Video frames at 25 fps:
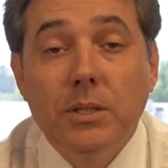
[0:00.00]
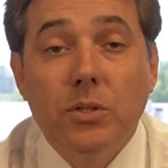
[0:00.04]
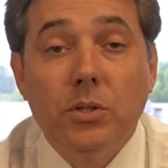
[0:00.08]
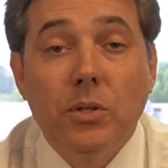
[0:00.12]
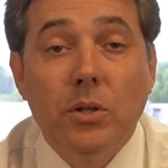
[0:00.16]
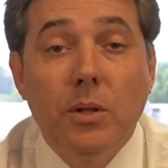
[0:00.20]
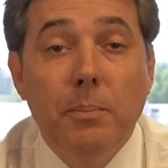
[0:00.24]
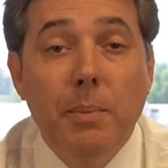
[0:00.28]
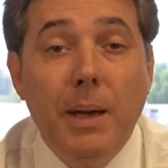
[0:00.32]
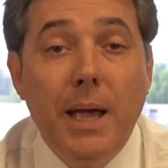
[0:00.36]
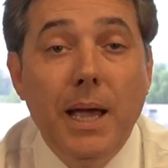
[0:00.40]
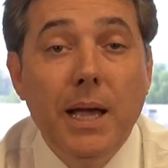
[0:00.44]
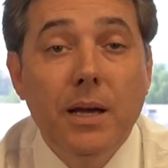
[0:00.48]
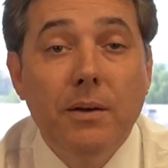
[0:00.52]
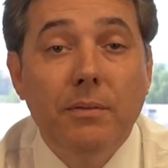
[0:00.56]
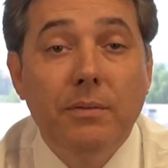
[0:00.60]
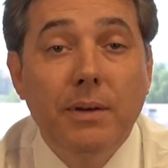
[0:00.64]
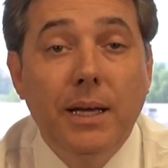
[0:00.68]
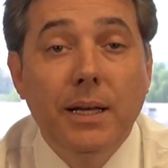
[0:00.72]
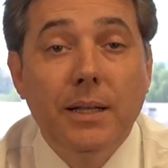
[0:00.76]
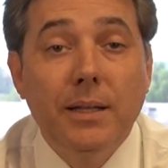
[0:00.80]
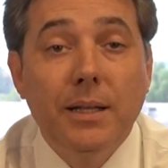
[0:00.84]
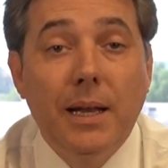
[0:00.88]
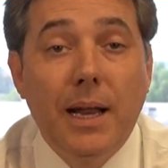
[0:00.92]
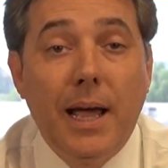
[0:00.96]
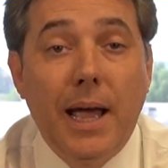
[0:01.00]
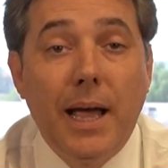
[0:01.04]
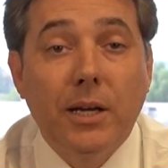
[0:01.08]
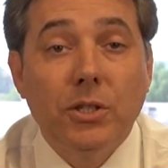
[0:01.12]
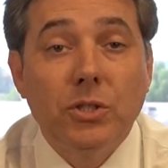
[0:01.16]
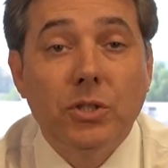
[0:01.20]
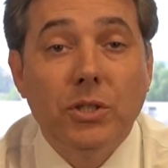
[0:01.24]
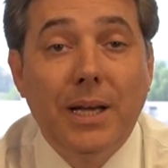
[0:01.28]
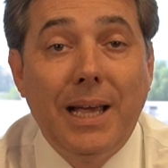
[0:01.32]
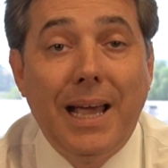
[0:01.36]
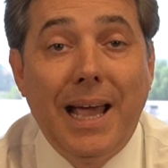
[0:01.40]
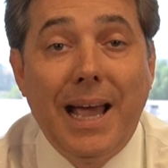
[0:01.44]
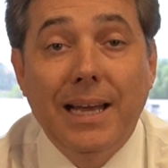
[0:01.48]
So the Bank of England
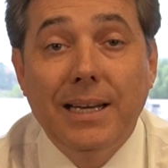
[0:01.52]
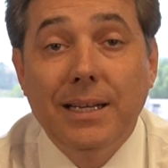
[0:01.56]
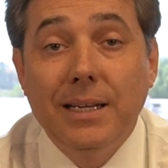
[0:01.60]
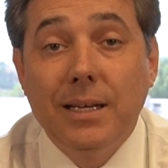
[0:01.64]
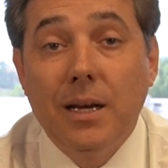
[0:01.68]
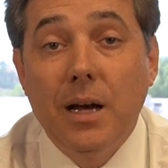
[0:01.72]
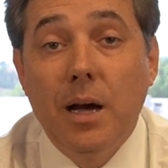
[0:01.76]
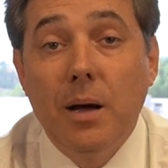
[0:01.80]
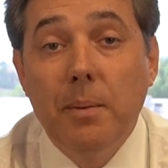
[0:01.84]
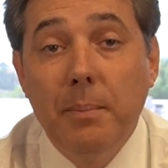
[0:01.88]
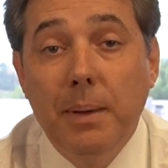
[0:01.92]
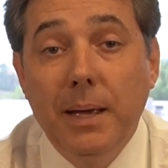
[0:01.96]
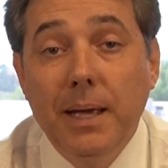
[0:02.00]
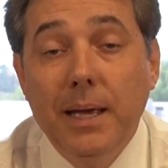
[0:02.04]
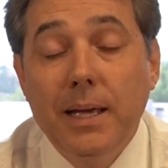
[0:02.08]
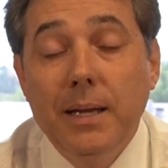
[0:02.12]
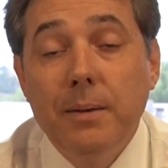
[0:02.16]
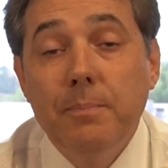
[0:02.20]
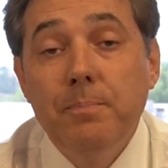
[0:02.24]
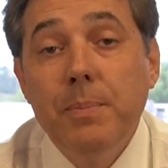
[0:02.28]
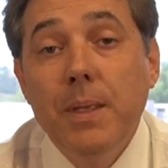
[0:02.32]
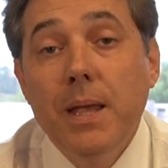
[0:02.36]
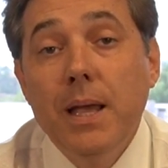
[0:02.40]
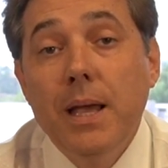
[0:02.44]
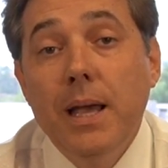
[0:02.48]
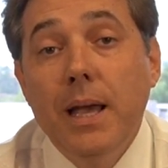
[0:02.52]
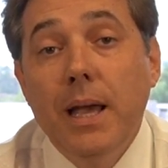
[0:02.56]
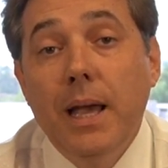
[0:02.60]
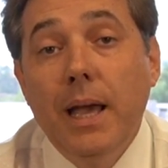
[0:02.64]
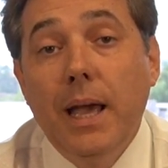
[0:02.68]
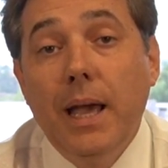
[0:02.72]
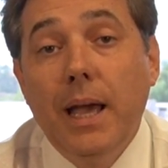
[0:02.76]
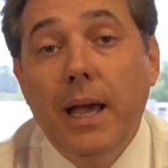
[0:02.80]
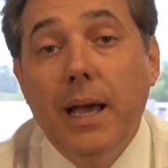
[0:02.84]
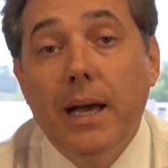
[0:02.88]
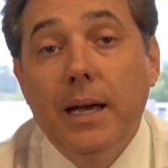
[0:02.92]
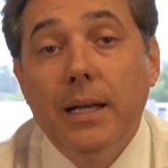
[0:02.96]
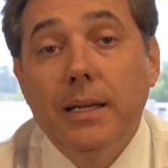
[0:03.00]
actually had to come in
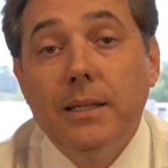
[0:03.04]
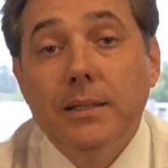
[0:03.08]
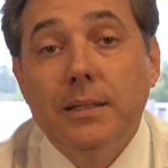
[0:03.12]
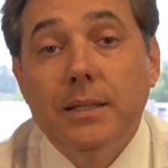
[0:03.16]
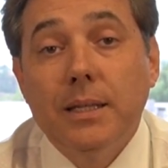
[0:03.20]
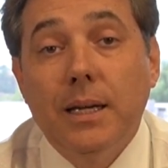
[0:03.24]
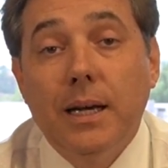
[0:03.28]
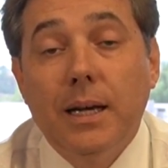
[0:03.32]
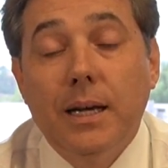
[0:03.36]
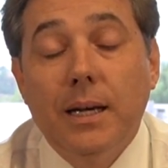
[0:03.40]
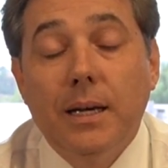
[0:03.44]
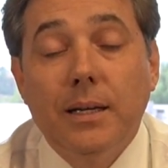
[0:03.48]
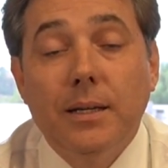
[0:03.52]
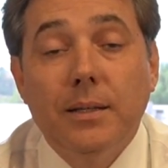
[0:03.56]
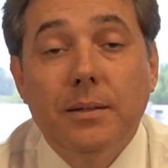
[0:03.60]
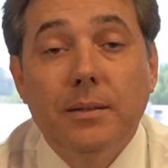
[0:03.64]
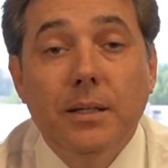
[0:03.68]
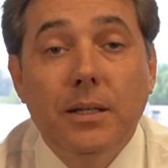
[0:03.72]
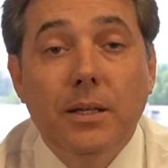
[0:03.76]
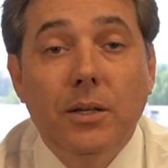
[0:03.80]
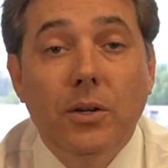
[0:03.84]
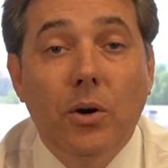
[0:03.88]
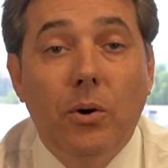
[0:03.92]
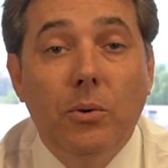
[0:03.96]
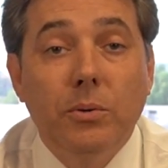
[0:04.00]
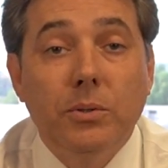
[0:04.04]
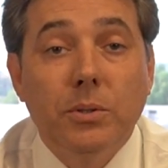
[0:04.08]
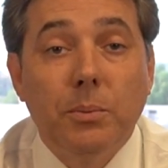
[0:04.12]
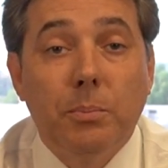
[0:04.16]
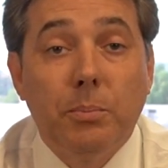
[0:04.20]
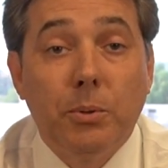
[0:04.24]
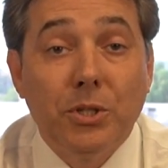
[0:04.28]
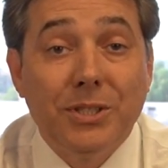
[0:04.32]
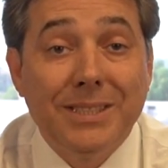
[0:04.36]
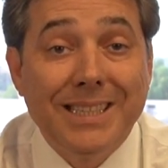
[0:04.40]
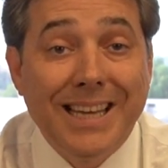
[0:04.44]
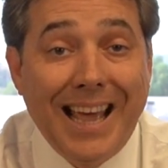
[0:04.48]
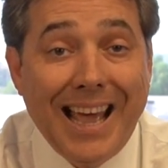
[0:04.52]
and to
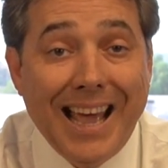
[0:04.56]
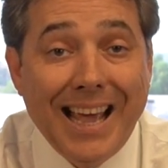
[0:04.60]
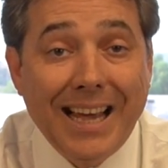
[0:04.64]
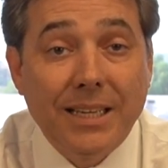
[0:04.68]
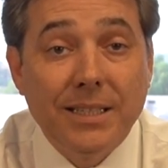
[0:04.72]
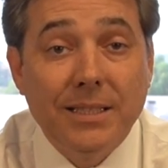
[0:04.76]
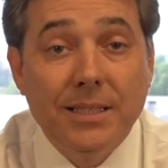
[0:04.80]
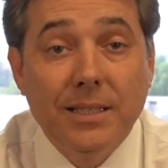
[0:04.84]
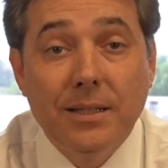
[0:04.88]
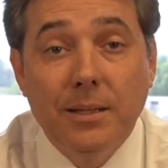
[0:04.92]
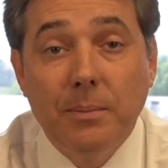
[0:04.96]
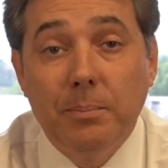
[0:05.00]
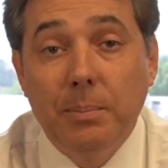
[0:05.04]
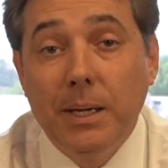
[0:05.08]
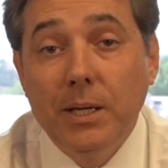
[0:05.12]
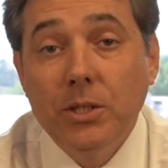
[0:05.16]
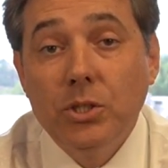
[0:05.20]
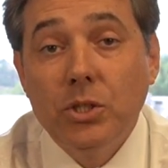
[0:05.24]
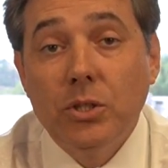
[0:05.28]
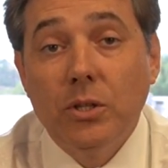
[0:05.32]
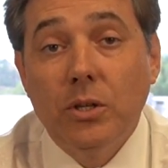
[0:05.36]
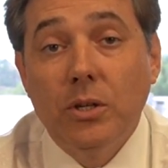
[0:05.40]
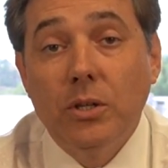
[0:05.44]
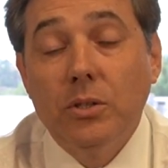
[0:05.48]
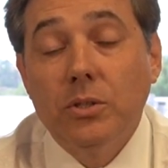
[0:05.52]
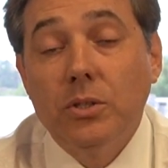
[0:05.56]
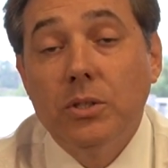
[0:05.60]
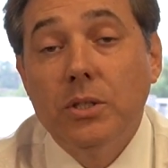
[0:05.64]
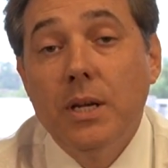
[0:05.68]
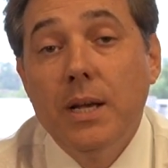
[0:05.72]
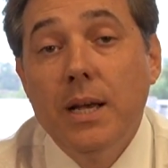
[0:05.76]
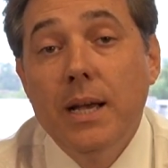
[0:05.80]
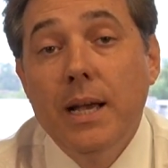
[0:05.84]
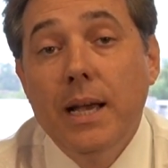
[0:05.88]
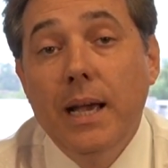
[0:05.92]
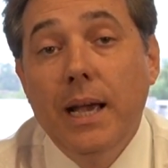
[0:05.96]
protect the pensioners.